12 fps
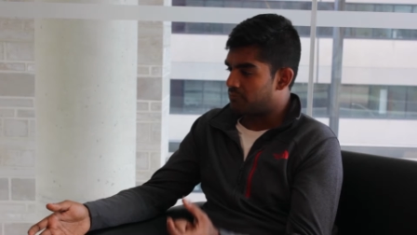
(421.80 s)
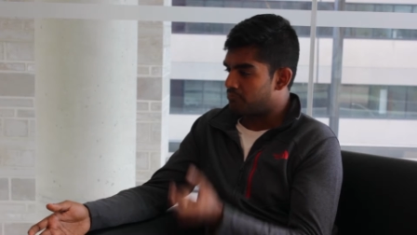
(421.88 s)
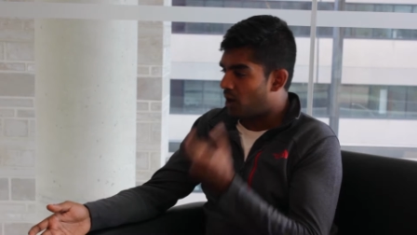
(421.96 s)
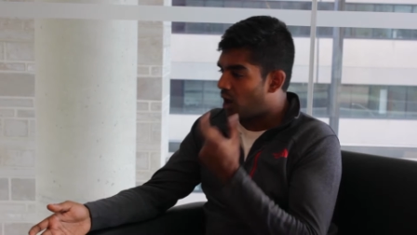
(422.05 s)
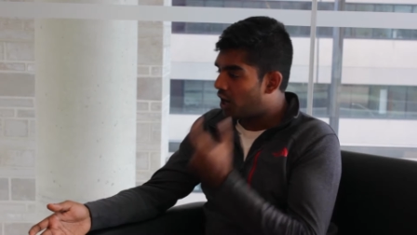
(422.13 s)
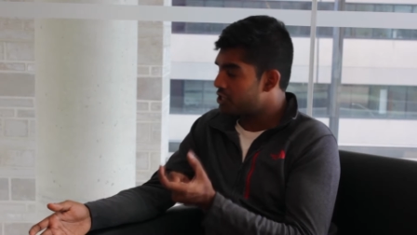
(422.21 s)

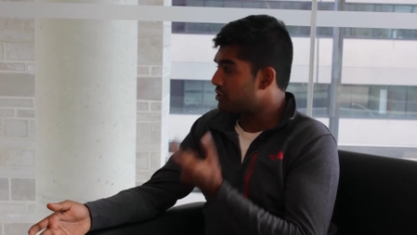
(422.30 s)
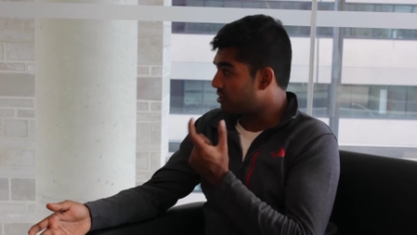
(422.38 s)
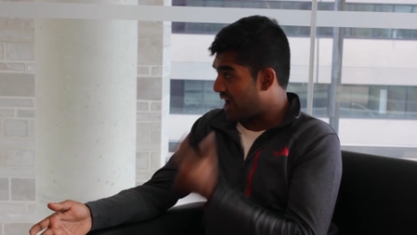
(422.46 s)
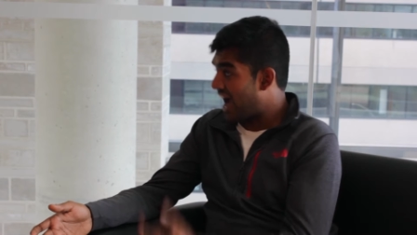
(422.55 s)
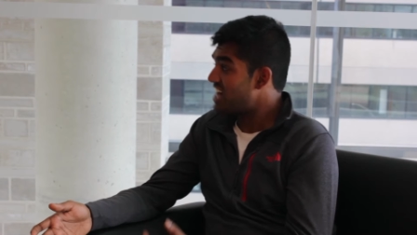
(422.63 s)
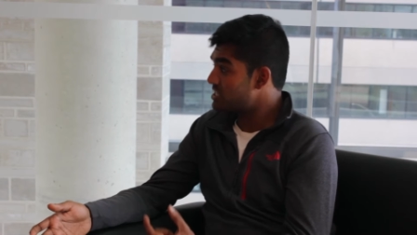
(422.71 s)
modular
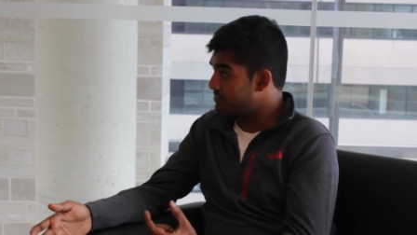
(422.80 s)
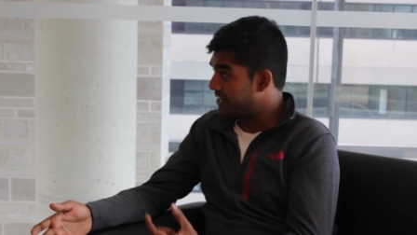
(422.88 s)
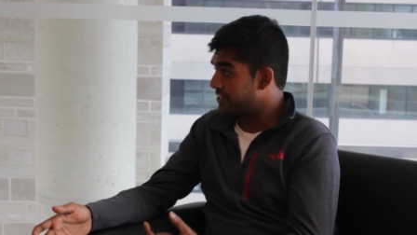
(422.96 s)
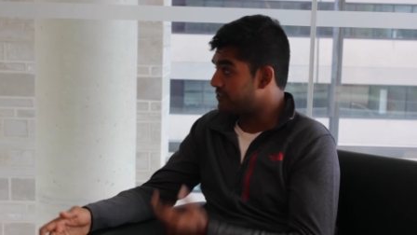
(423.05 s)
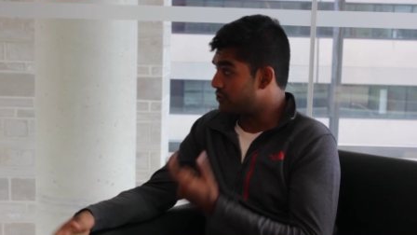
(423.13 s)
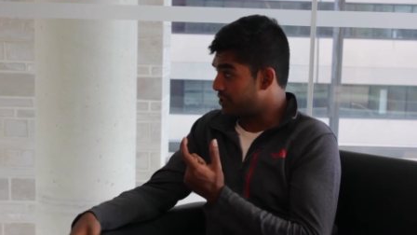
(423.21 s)

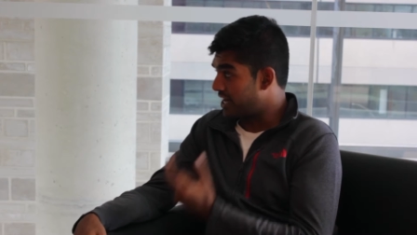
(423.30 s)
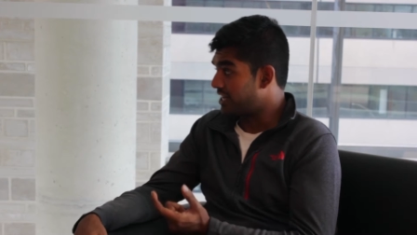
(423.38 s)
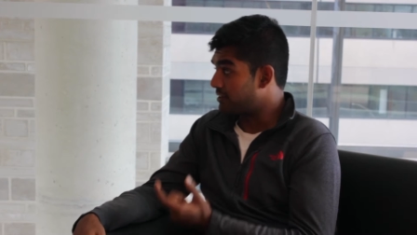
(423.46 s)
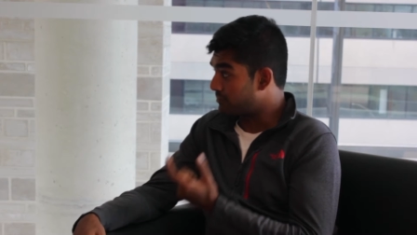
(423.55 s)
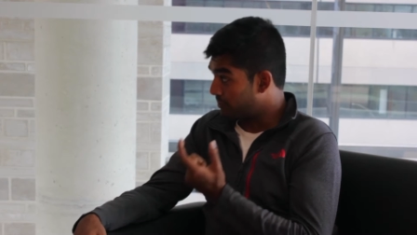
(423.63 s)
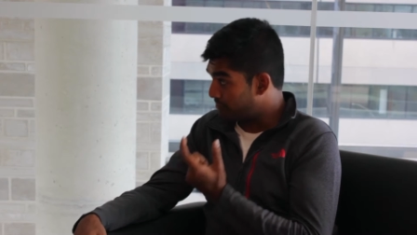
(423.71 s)
aspect of
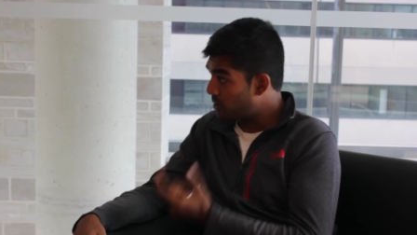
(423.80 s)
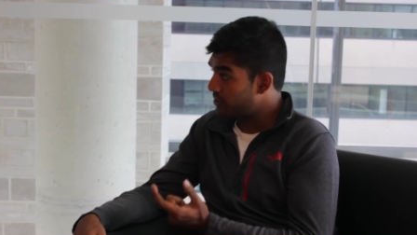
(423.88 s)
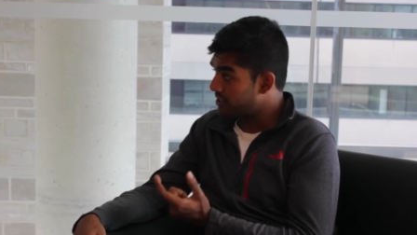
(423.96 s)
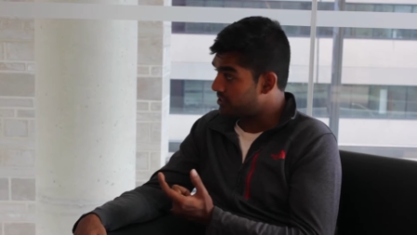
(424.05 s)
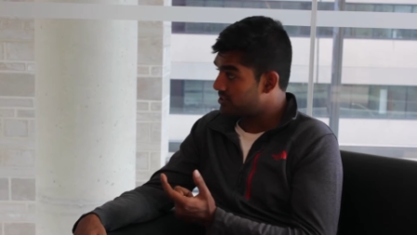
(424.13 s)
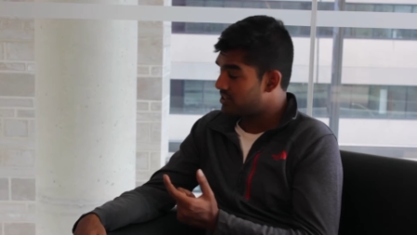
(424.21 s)
genetic
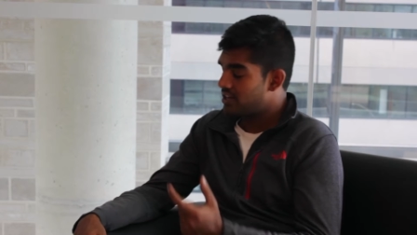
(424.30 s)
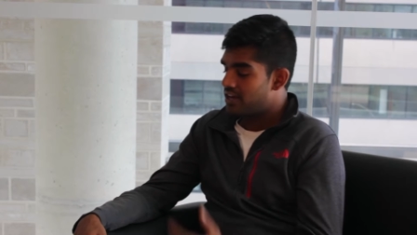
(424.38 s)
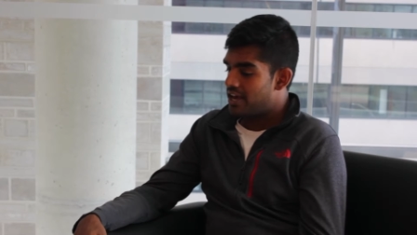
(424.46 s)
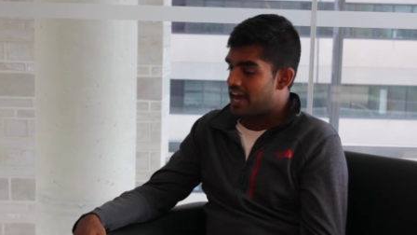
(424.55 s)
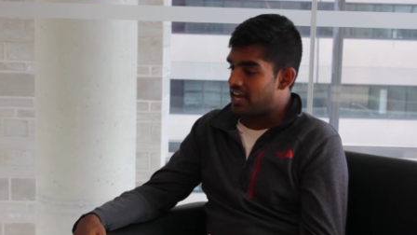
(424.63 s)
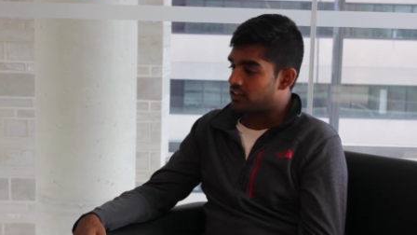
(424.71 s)
components
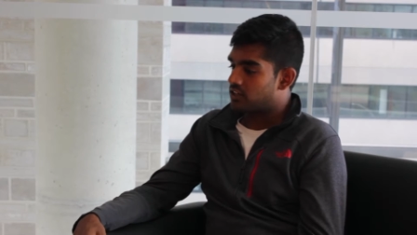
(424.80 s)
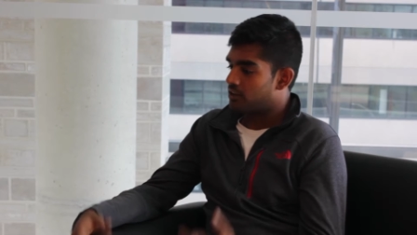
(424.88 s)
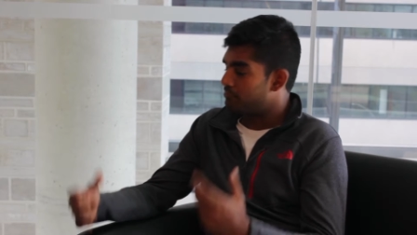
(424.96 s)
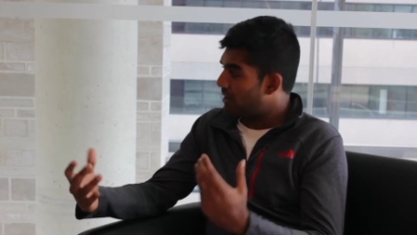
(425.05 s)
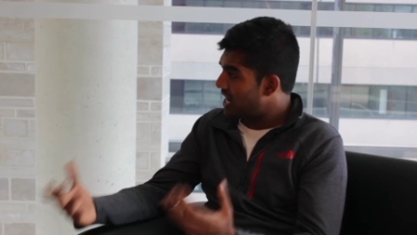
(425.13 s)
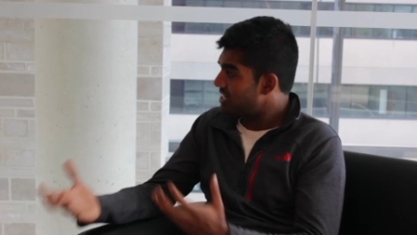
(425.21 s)
and
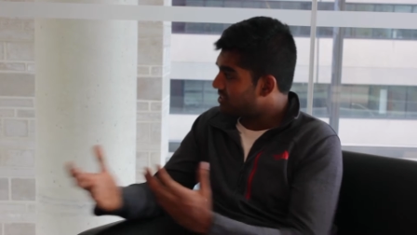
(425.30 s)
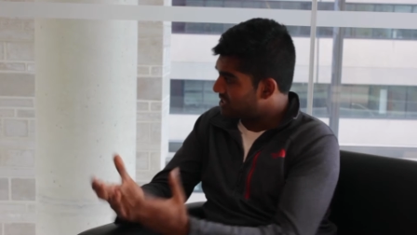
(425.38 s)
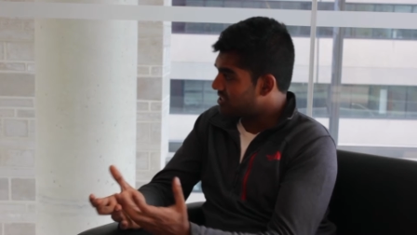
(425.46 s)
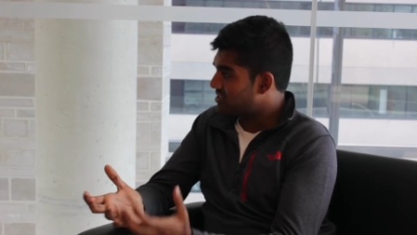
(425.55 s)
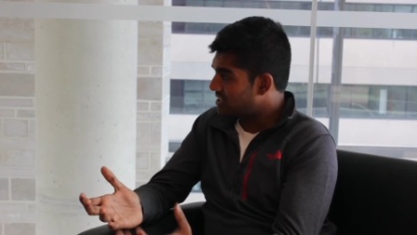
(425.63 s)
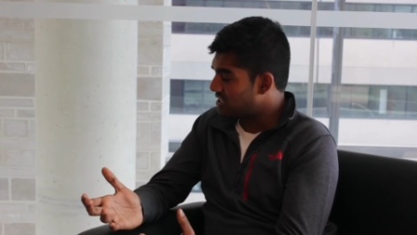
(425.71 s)
combining
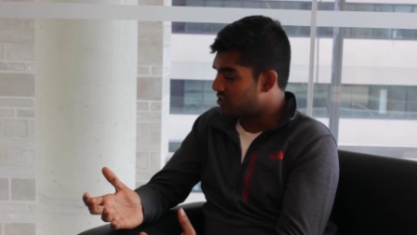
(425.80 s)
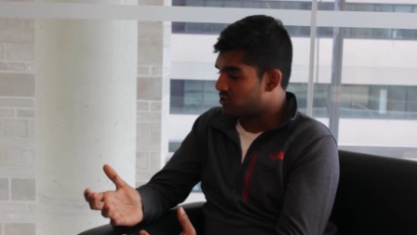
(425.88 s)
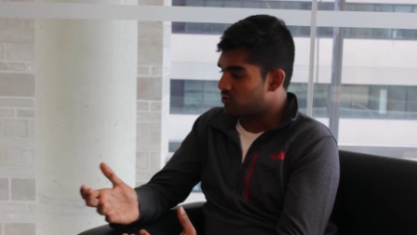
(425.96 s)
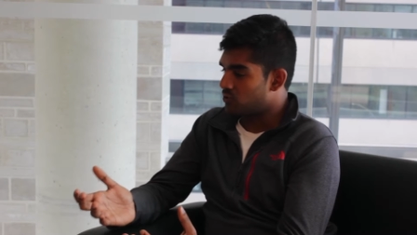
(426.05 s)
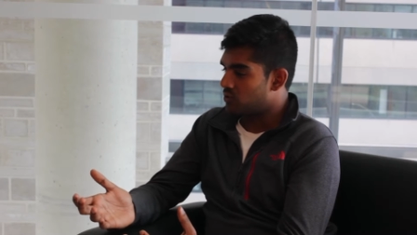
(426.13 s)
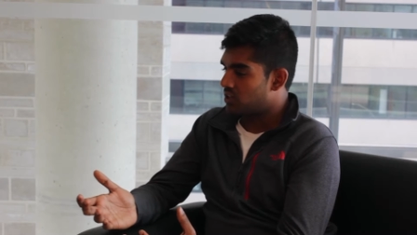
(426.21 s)
these
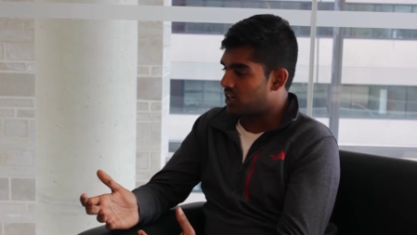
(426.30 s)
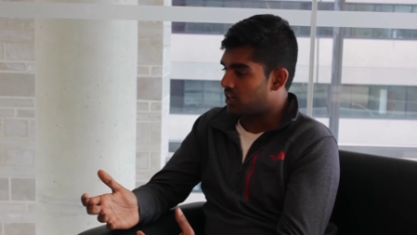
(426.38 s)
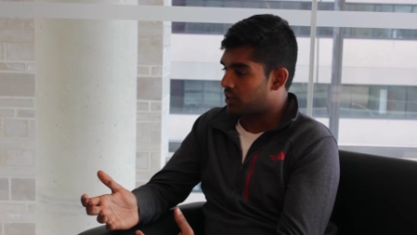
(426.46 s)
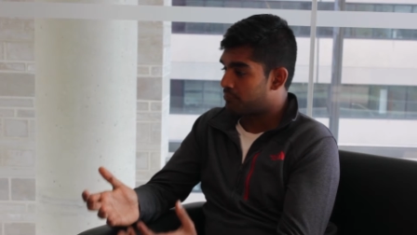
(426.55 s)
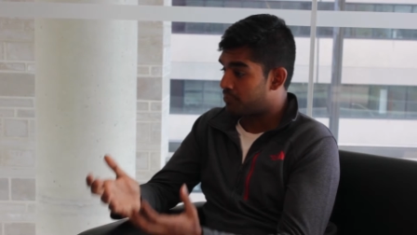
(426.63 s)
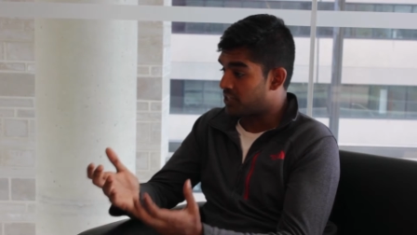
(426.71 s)
into
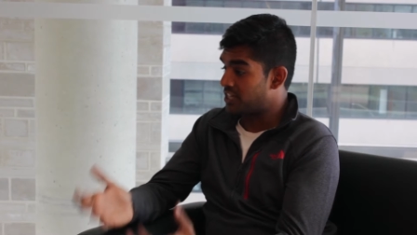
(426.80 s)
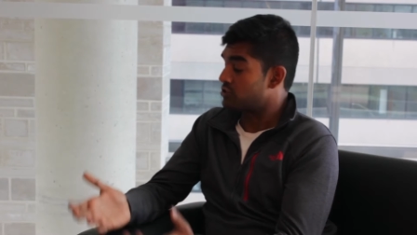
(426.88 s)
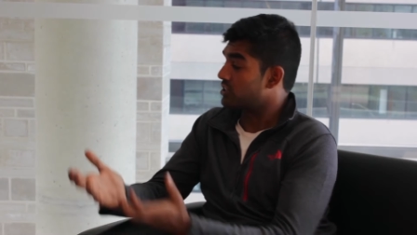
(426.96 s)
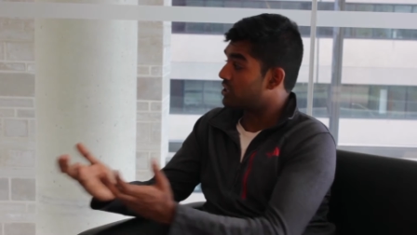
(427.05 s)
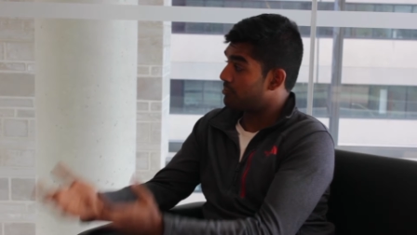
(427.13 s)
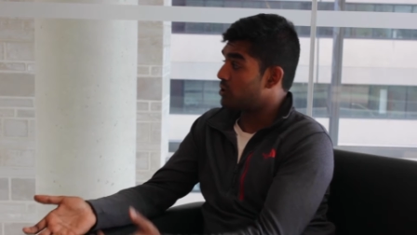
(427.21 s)

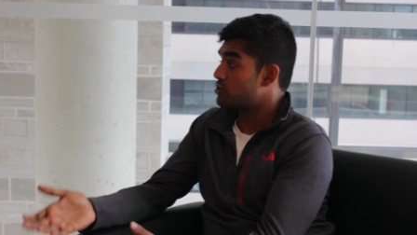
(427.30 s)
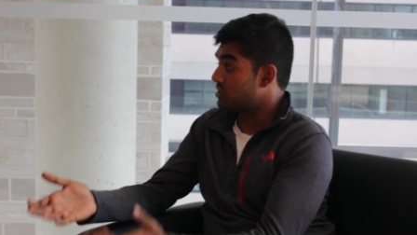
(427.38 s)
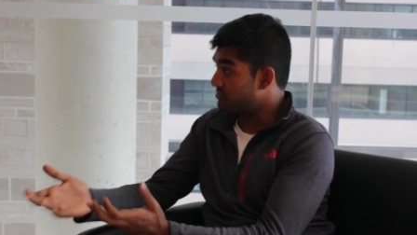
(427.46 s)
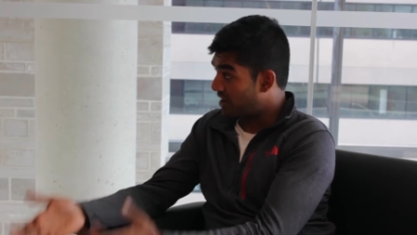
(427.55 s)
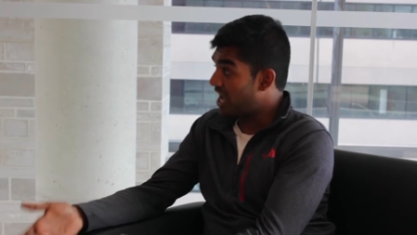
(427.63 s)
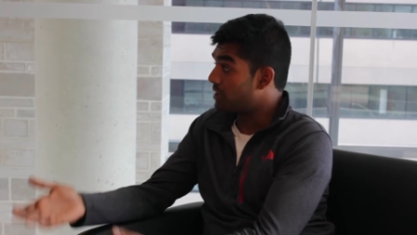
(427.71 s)
potentially commercially
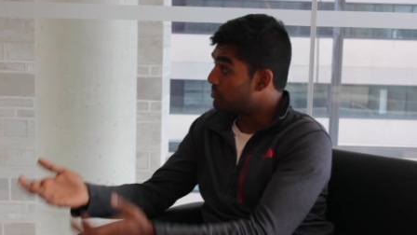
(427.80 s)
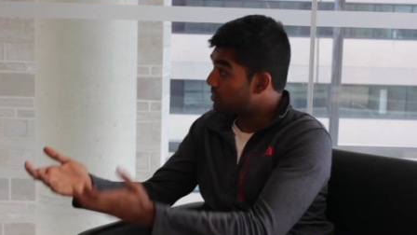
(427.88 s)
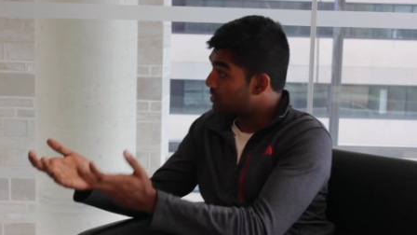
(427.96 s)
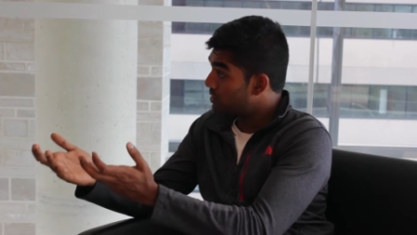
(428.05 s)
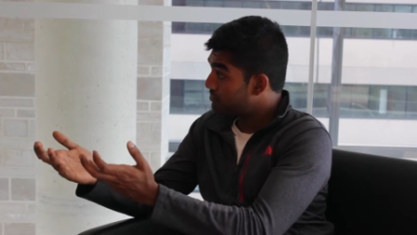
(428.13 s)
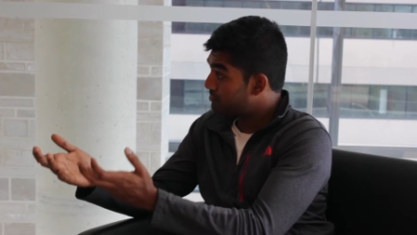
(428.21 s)

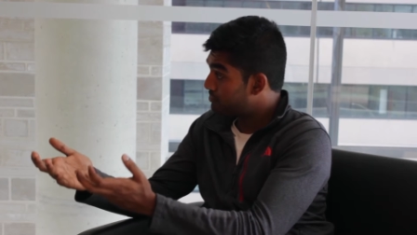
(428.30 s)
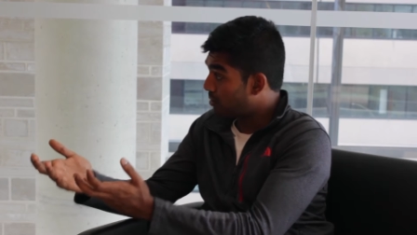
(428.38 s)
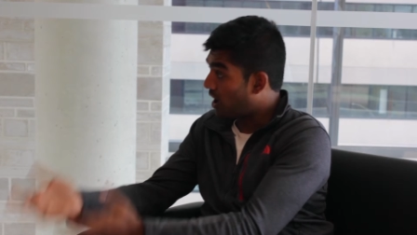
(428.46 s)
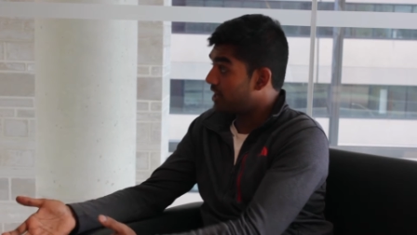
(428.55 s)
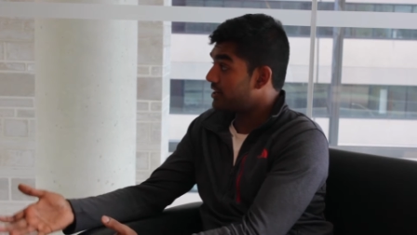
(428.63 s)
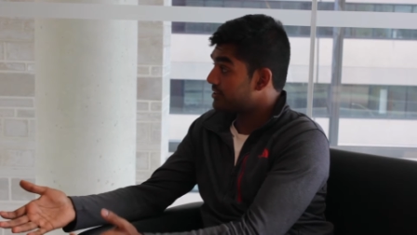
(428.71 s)
viable
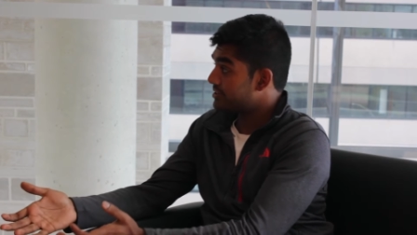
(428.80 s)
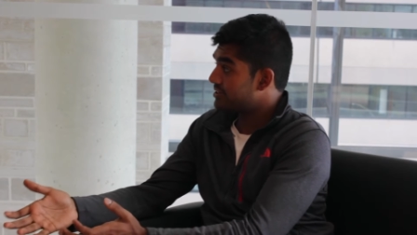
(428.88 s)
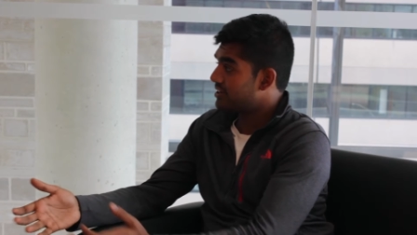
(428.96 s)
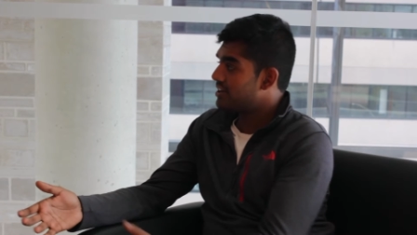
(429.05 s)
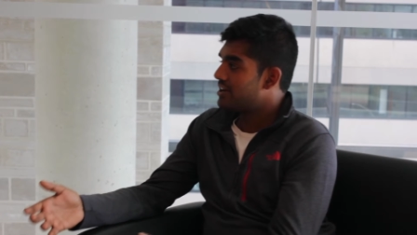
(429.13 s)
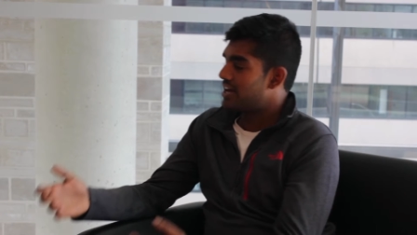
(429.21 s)
products.